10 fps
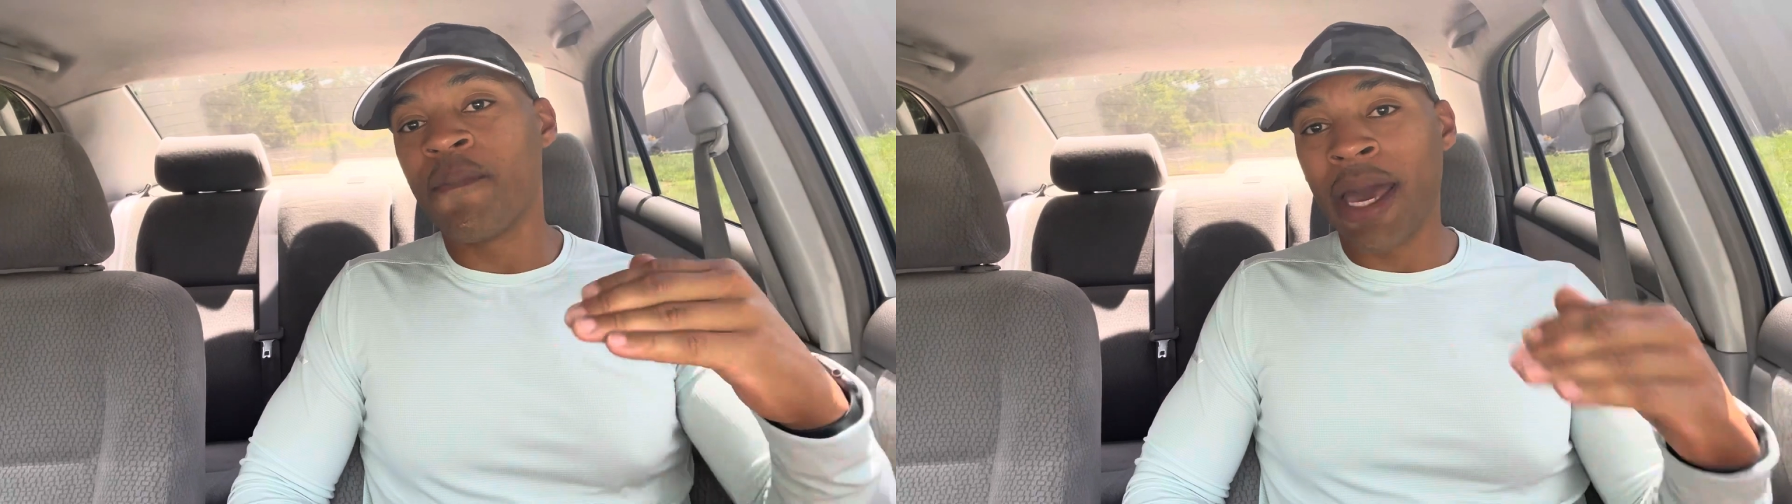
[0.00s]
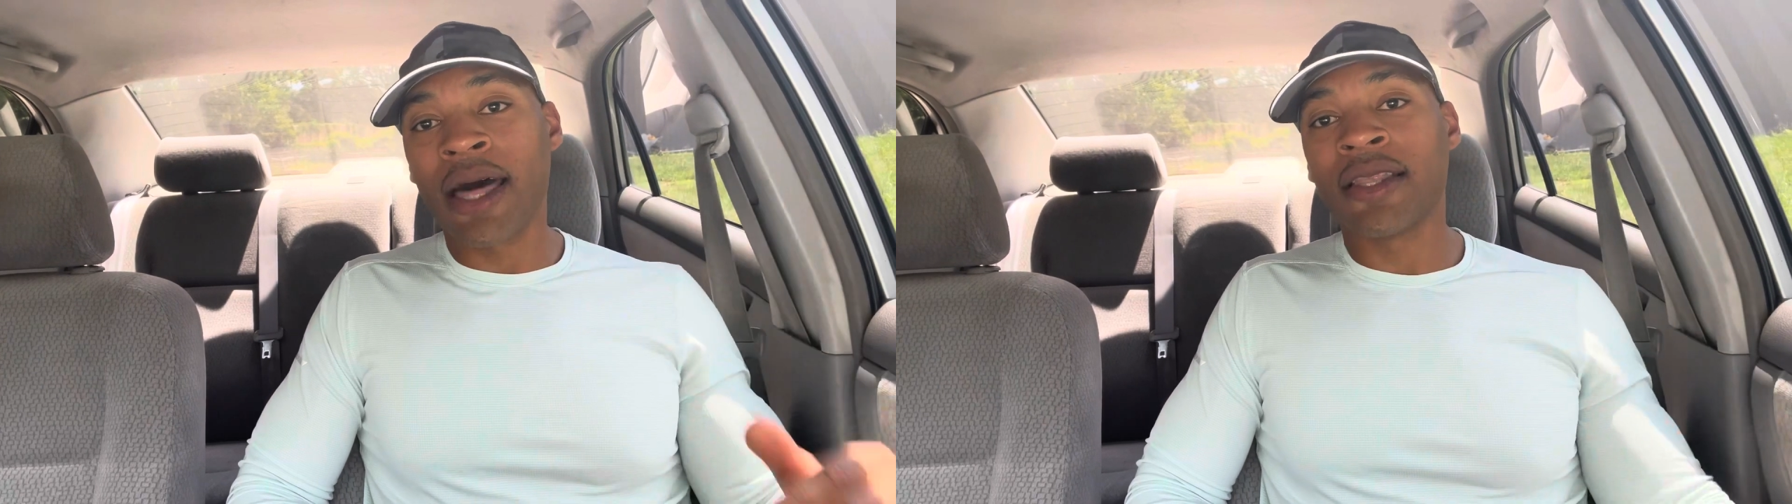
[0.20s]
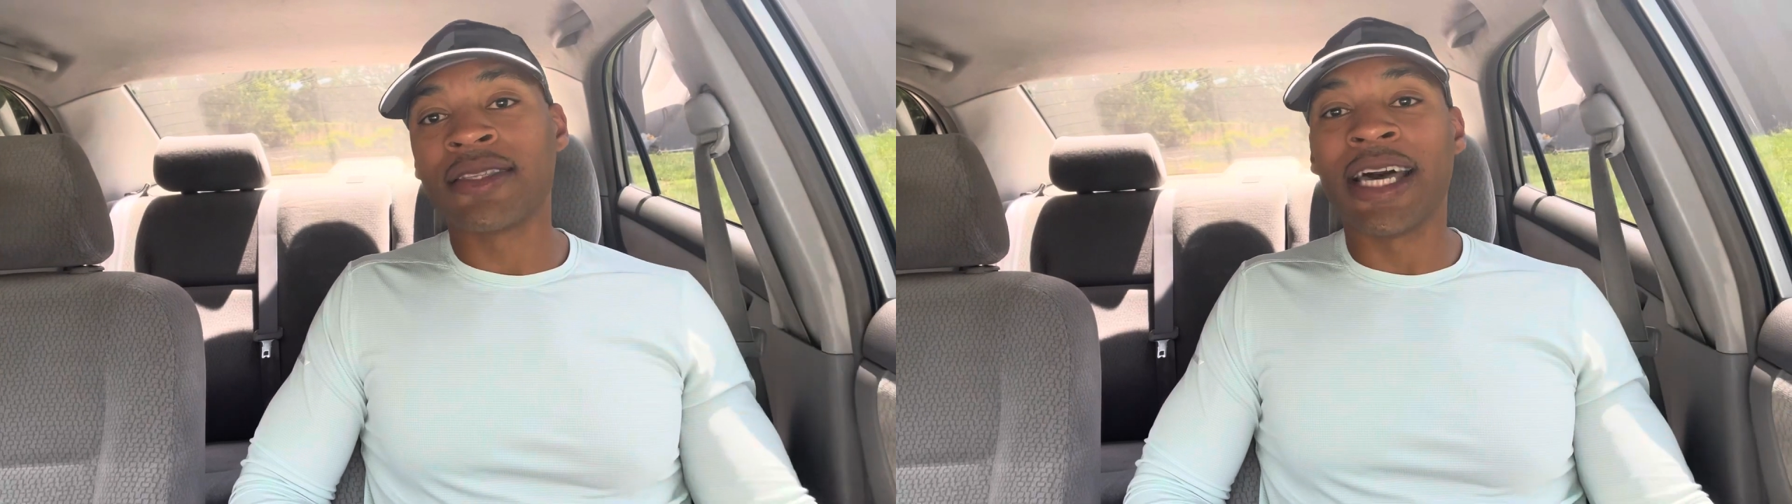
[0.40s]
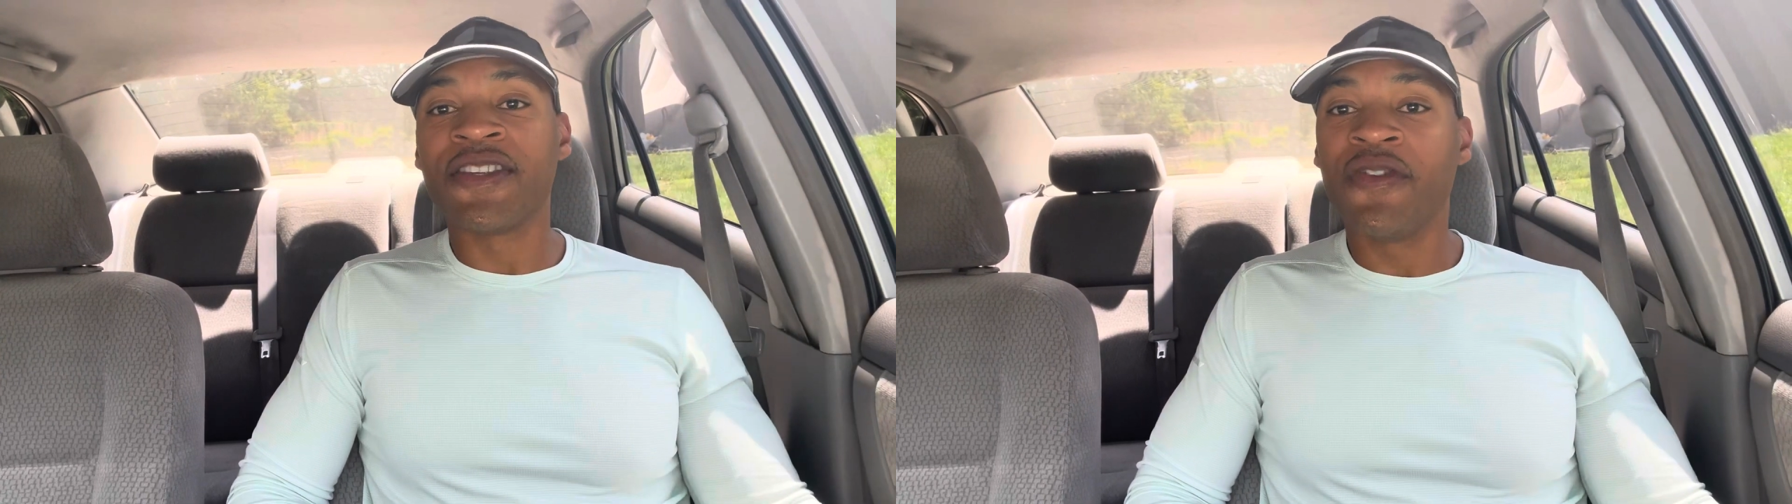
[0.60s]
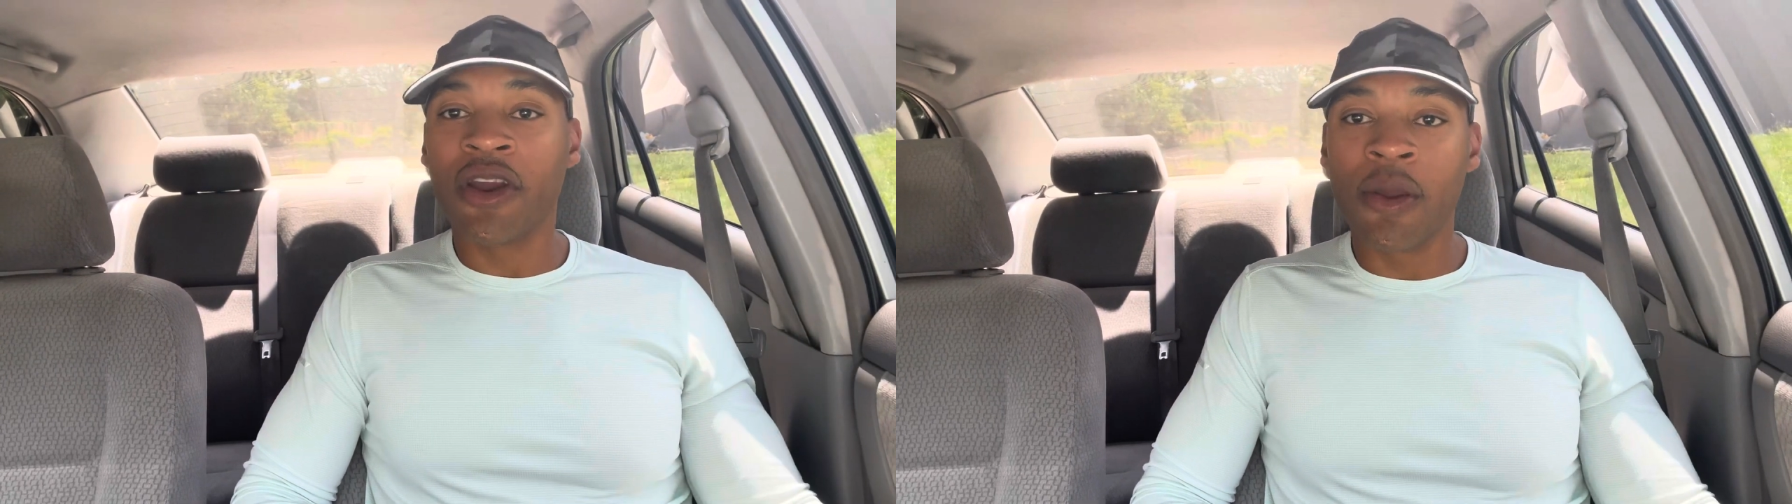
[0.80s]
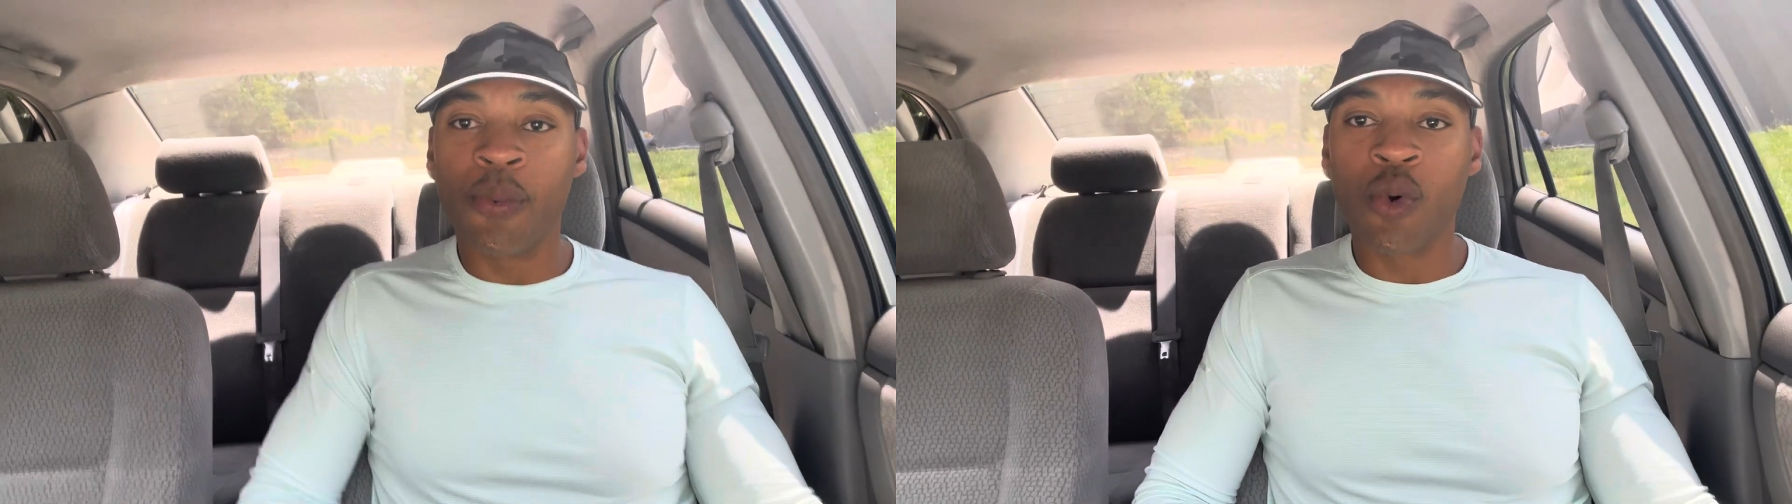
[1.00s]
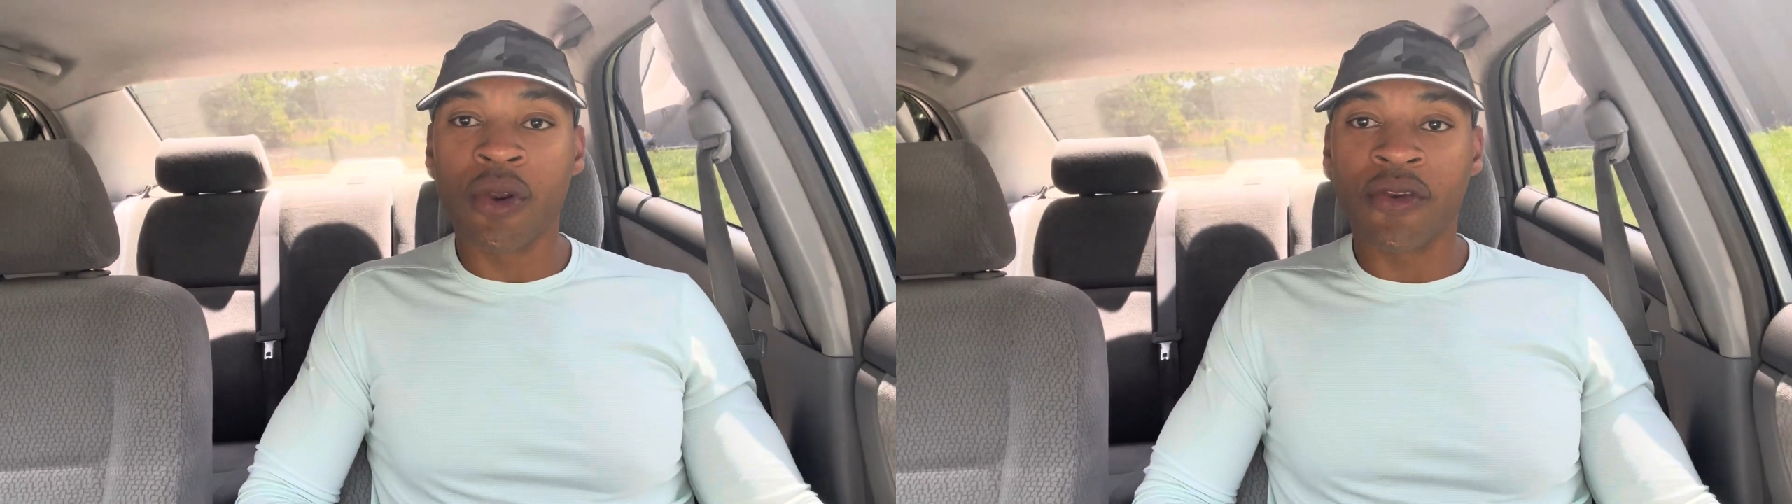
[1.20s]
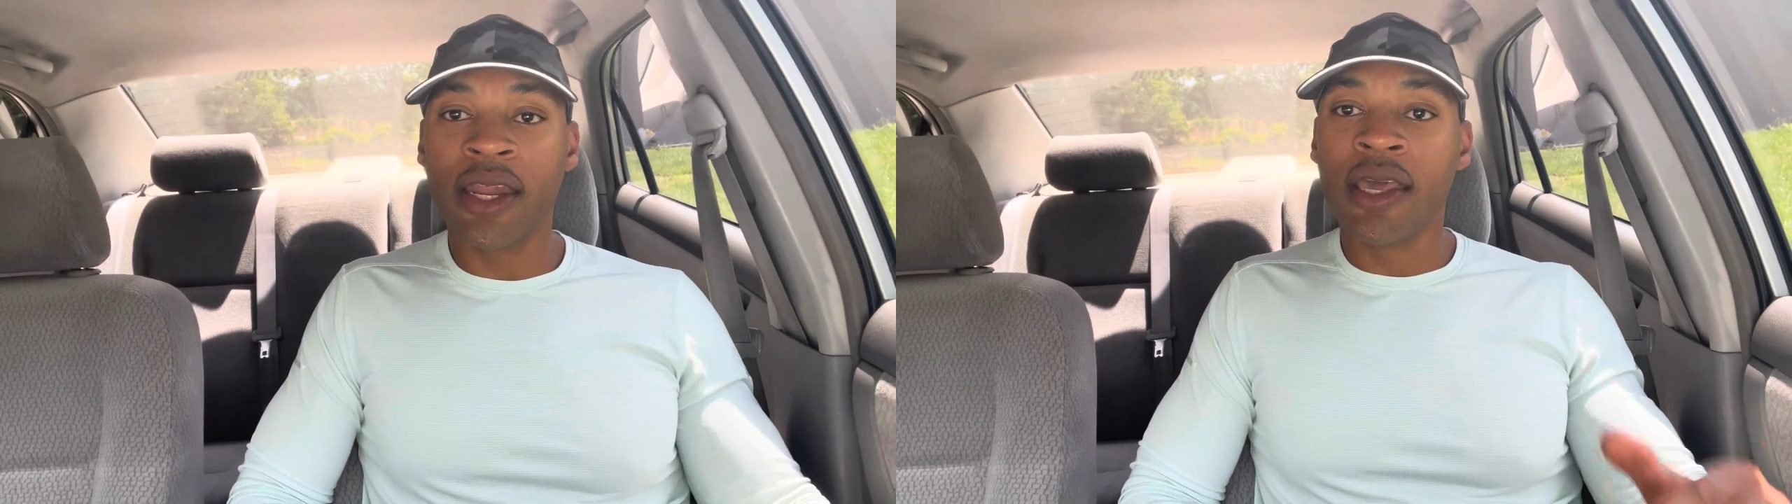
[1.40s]
balance. That's very
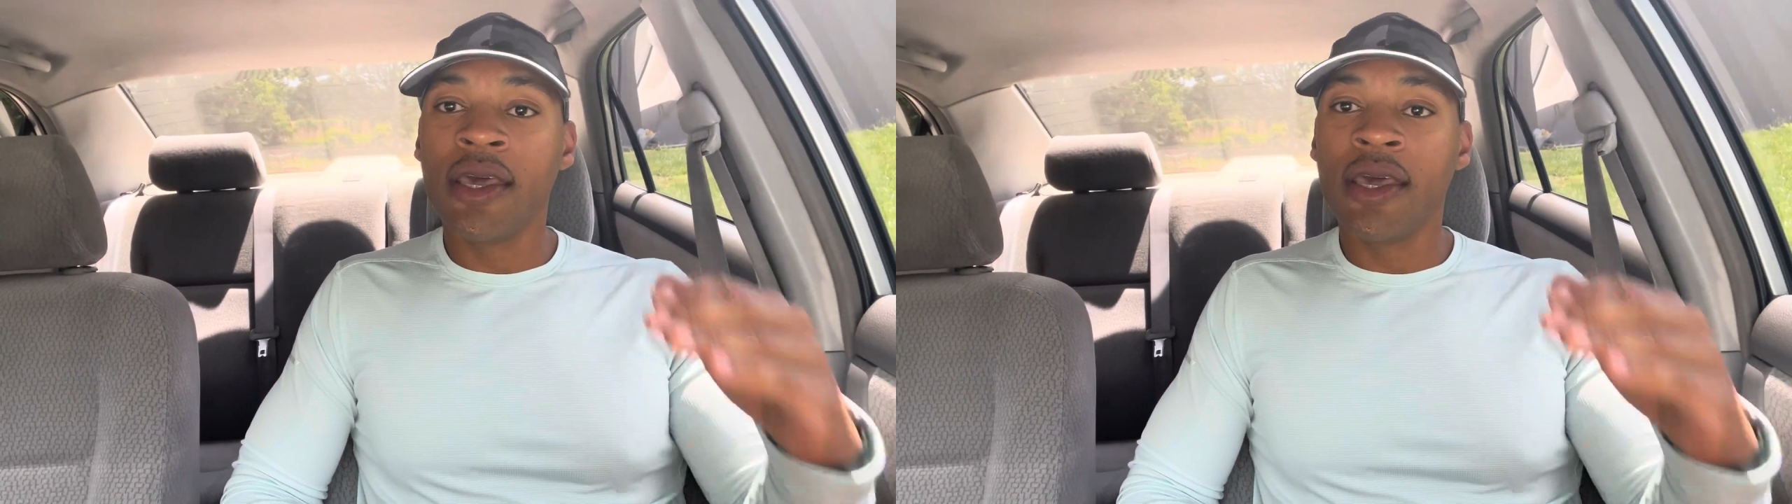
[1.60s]
important.